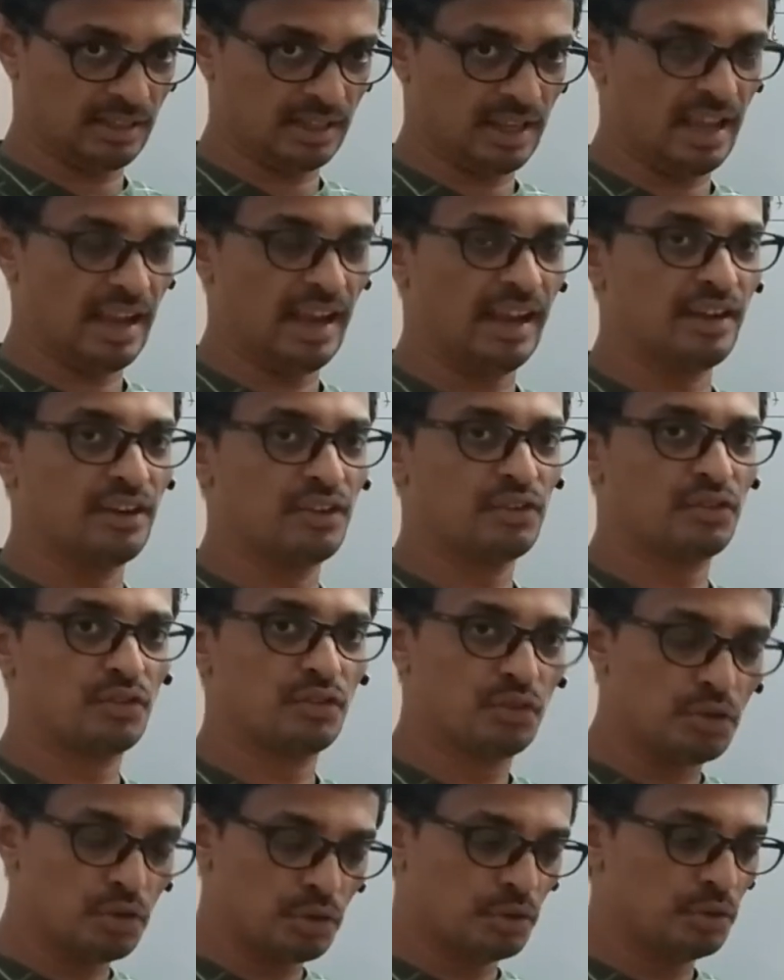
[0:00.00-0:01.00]
and
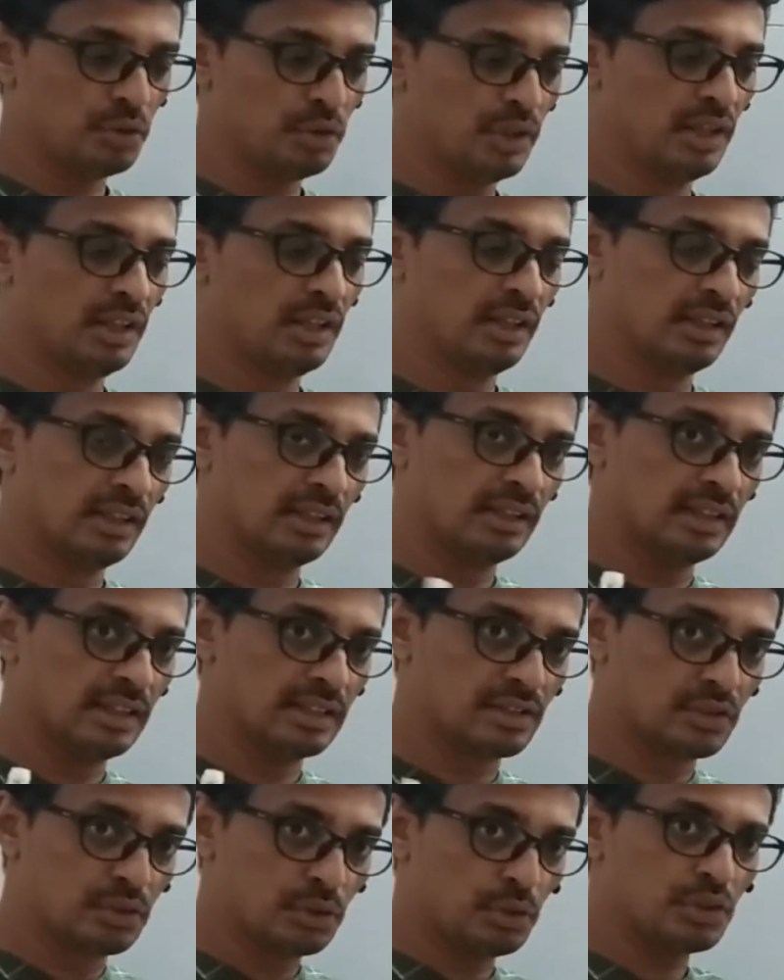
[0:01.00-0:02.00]
so
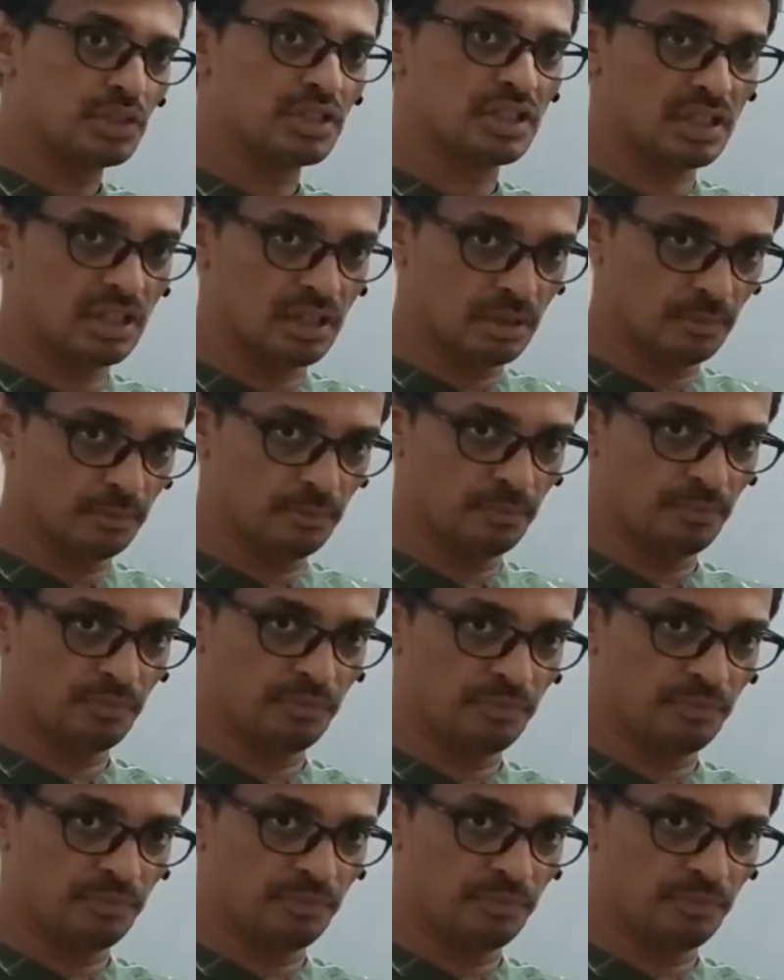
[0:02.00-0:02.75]
the source term,